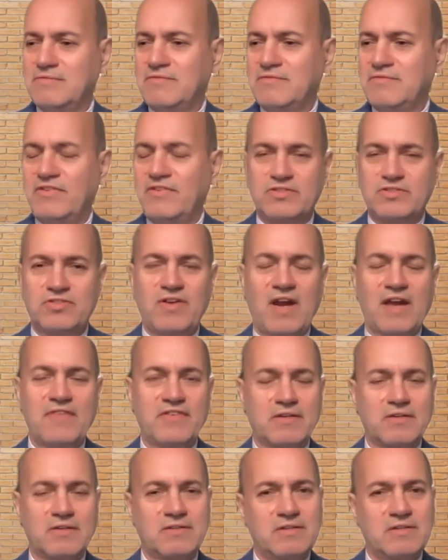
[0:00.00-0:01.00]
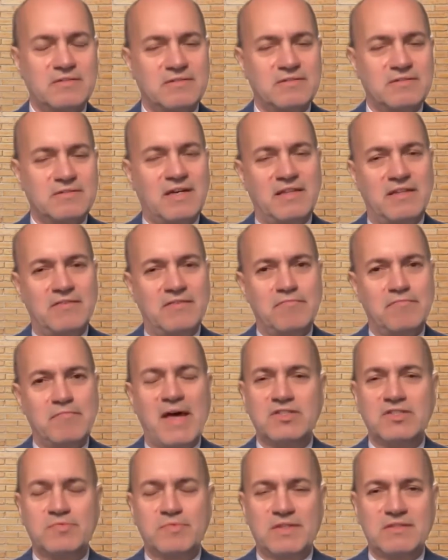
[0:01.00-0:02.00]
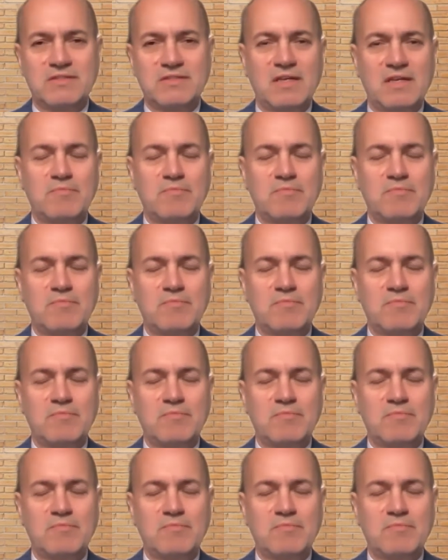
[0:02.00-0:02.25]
fair traffic kind of management